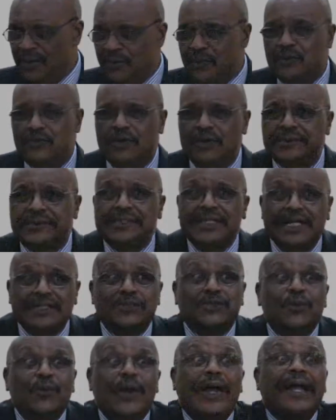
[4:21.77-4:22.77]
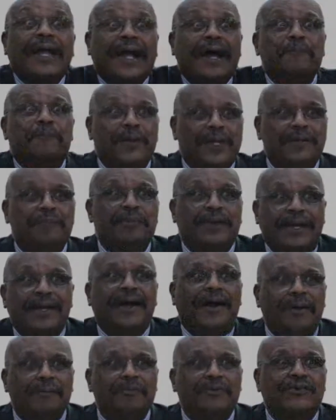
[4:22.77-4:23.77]
You don't just wake up and
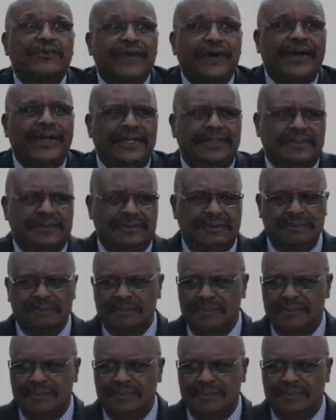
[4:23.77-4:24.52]
become great.